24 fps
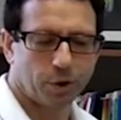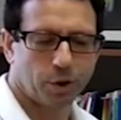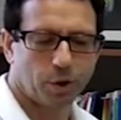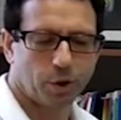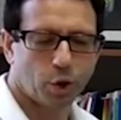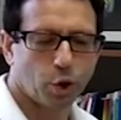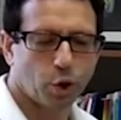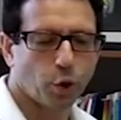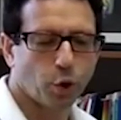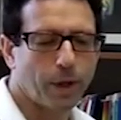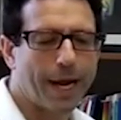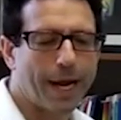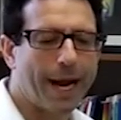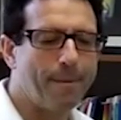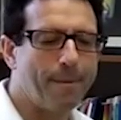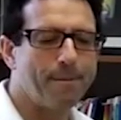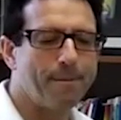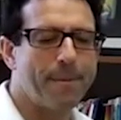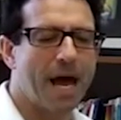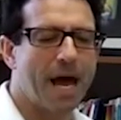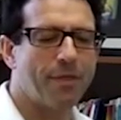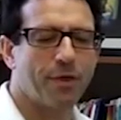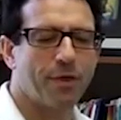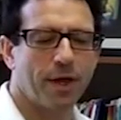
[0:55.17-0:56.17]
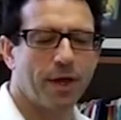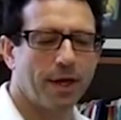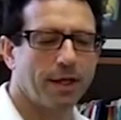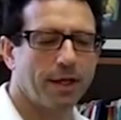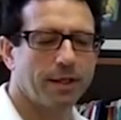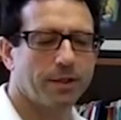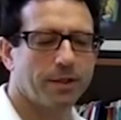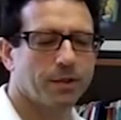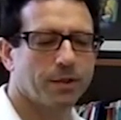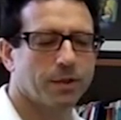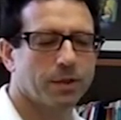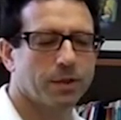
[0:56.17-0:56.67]
create
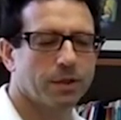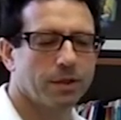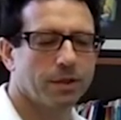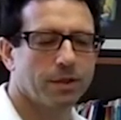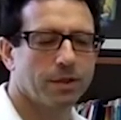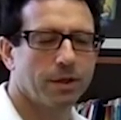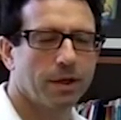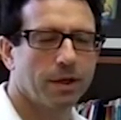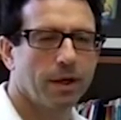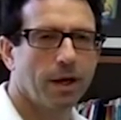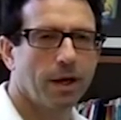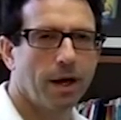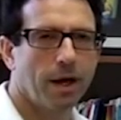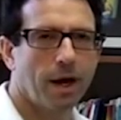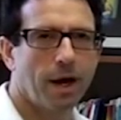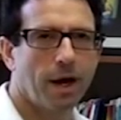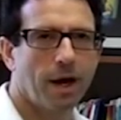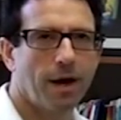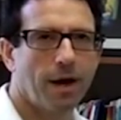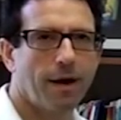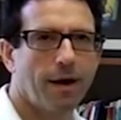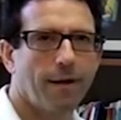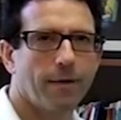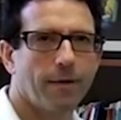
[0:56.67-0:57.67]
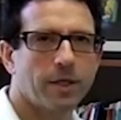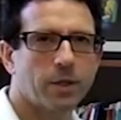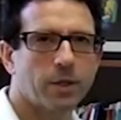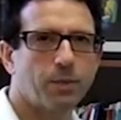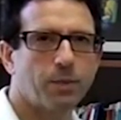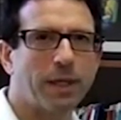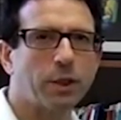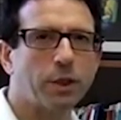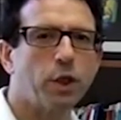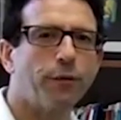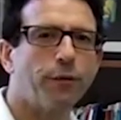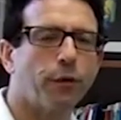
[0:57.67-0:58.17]
methods,
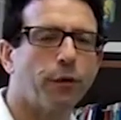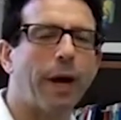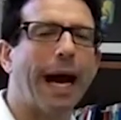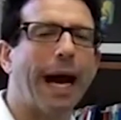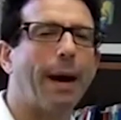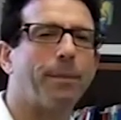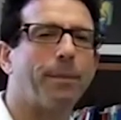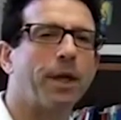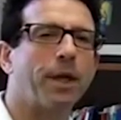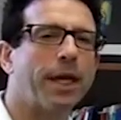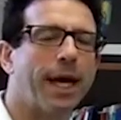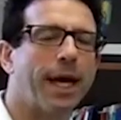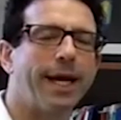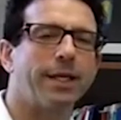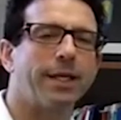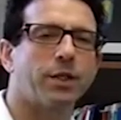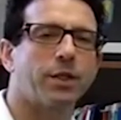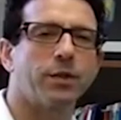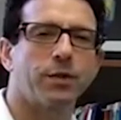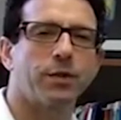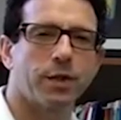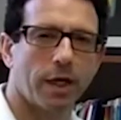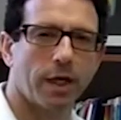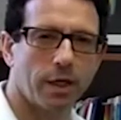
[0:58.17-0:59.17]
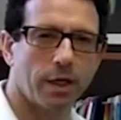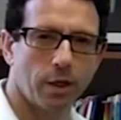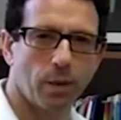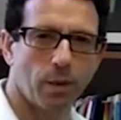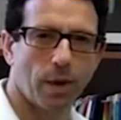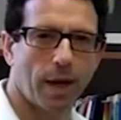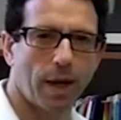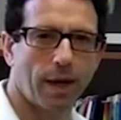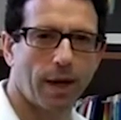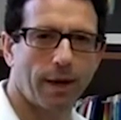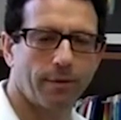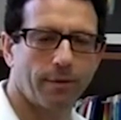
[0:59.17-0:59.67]
especially for applications that you
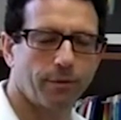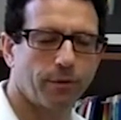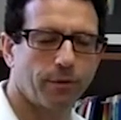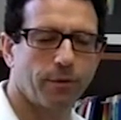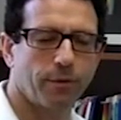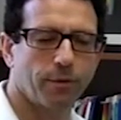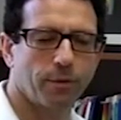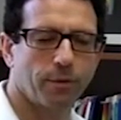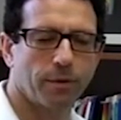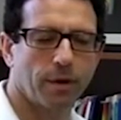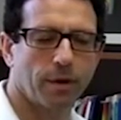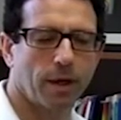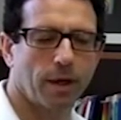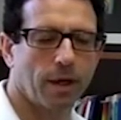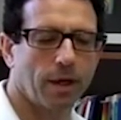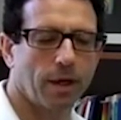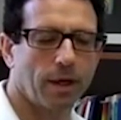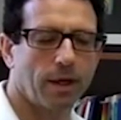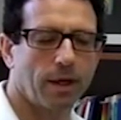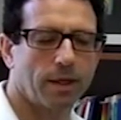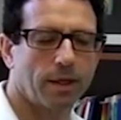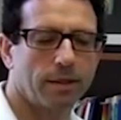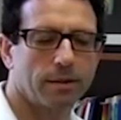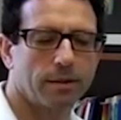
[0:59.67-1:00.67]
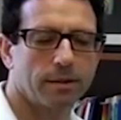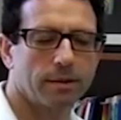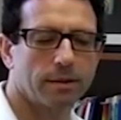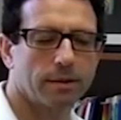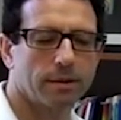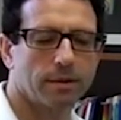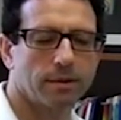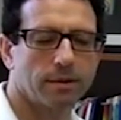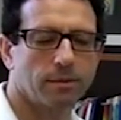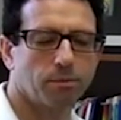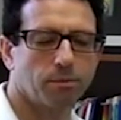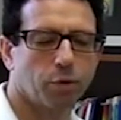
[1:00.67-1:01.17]
have
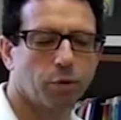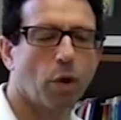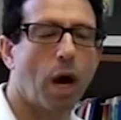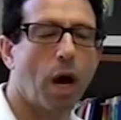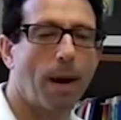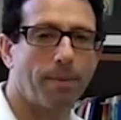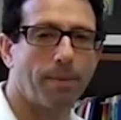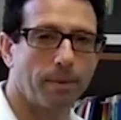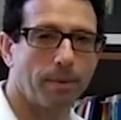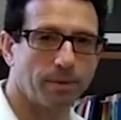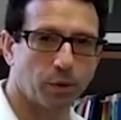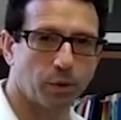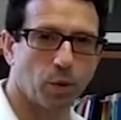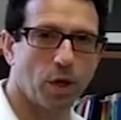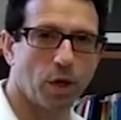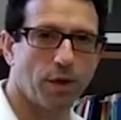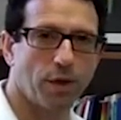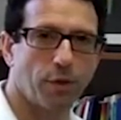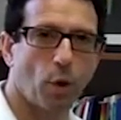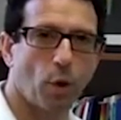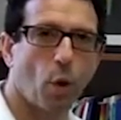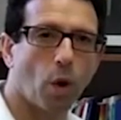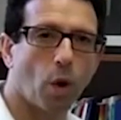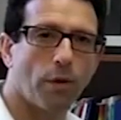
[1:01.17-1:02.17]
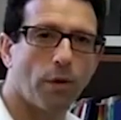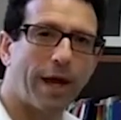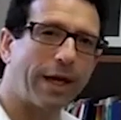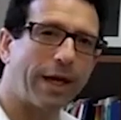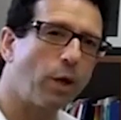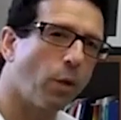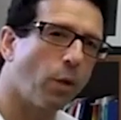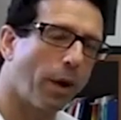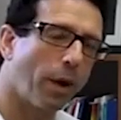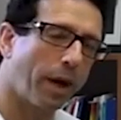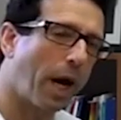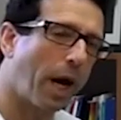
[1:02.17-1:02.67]
problems with or that
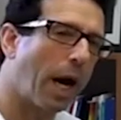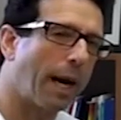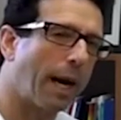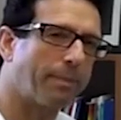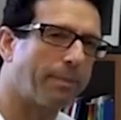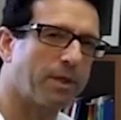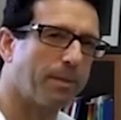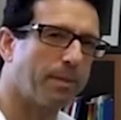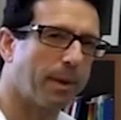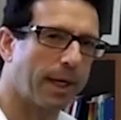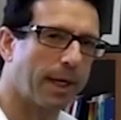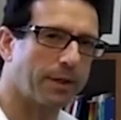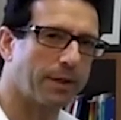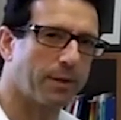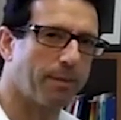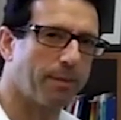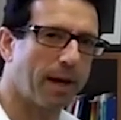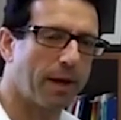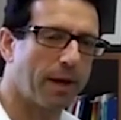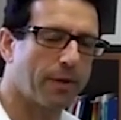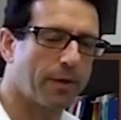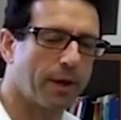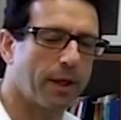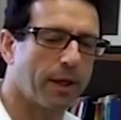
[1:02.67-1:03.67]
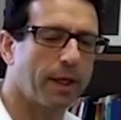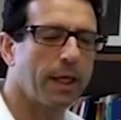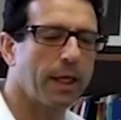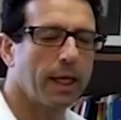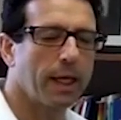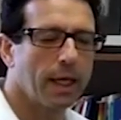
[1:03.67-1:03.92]
you want to optimize a method.